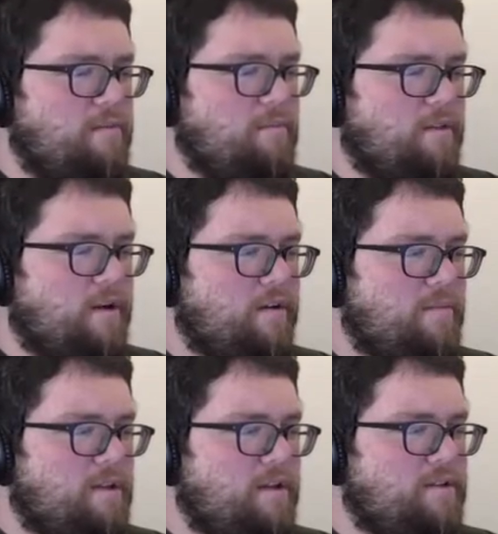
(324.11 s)
people that are
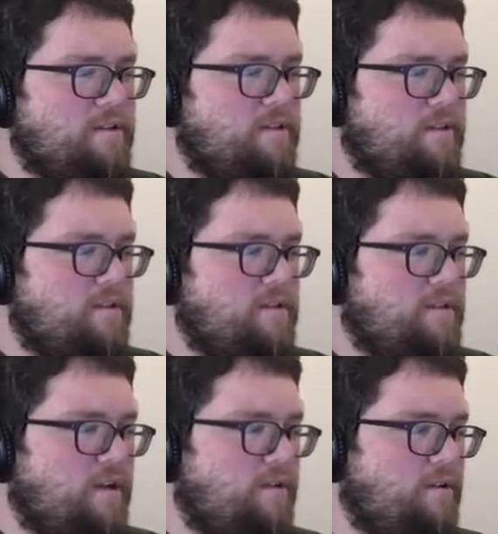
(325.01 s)
coming in just to
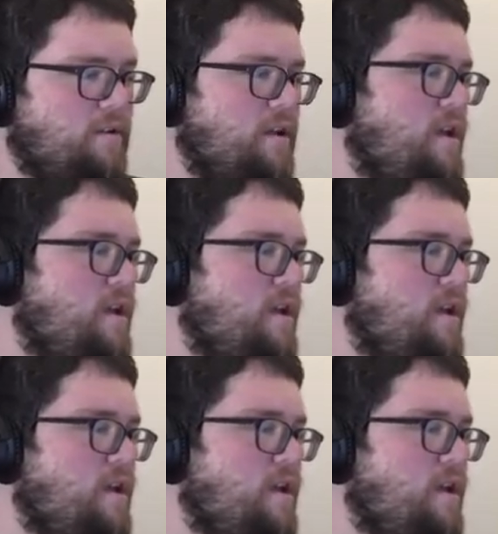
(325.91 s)
take a look.